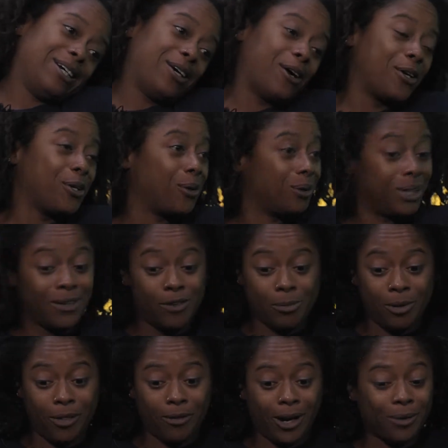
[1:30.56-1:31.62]
are you gonna leave your
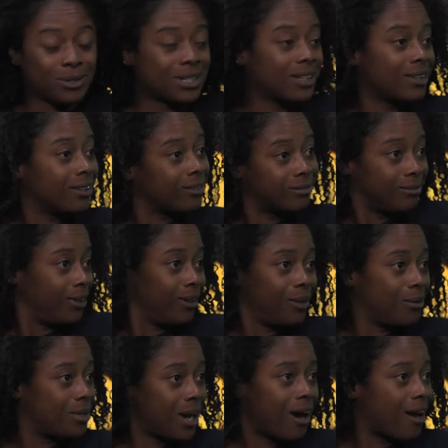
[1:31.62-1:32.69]
brother out to,
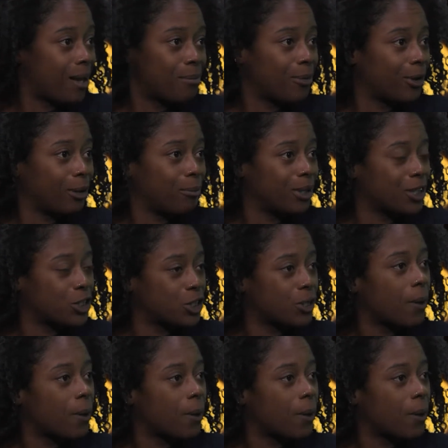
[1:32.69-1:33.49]
die pretty much?